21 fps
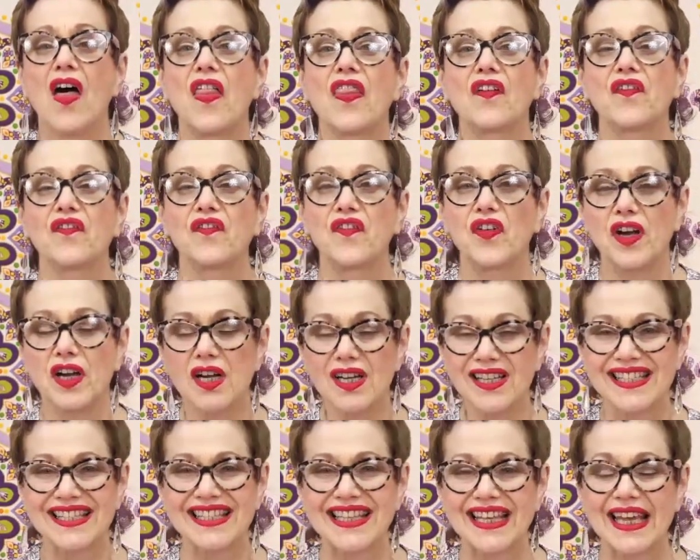The
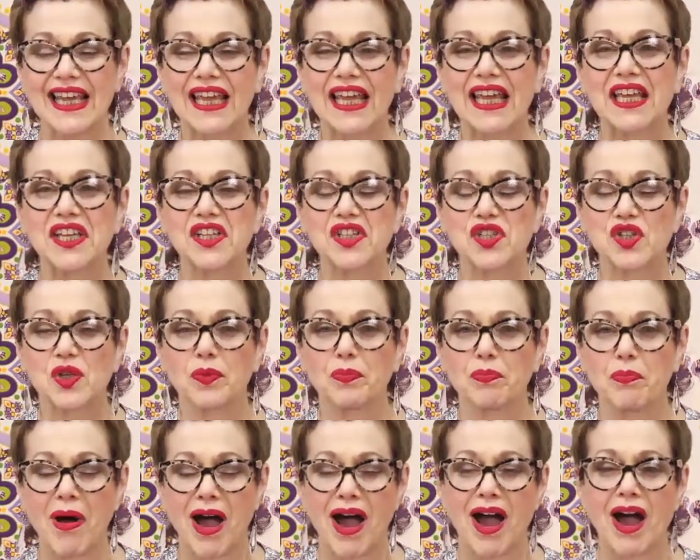first thing is to
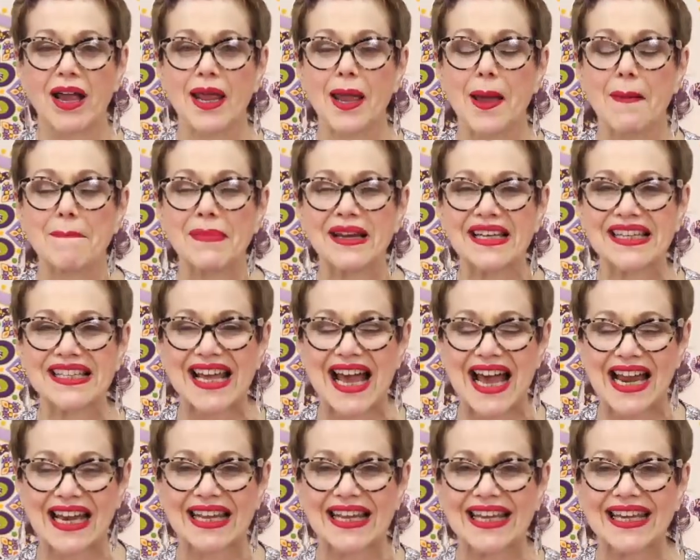buy
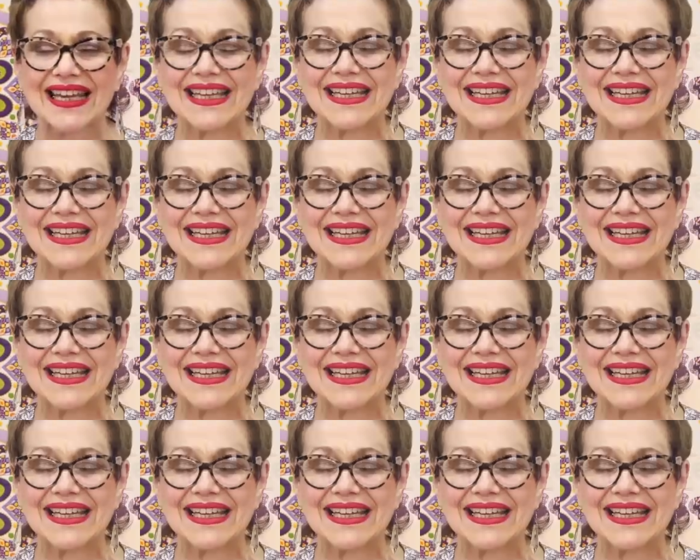metallic